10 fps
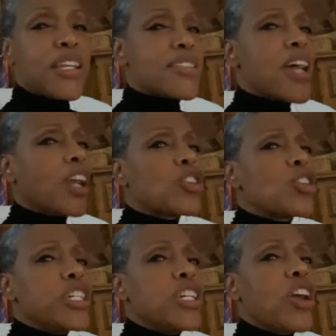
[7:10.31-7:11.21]
It's yeah. not
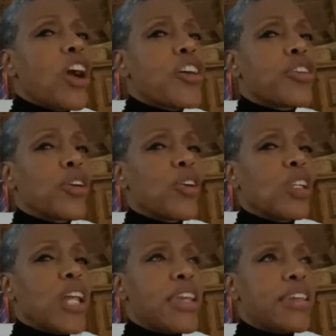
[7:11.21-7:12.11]
cookie cutter
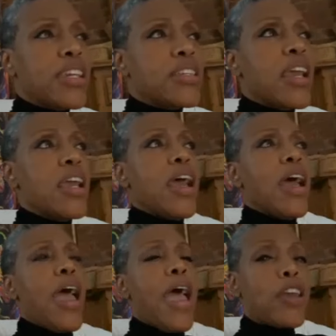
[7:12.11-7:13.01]
like it
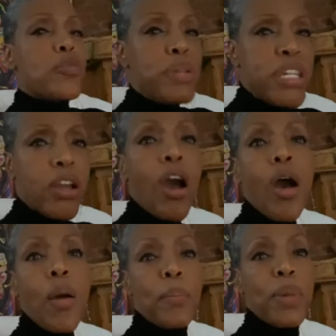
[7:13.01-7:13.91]
had
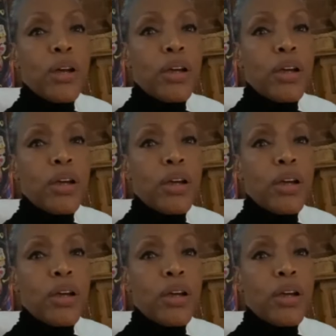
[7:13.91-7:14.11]
become.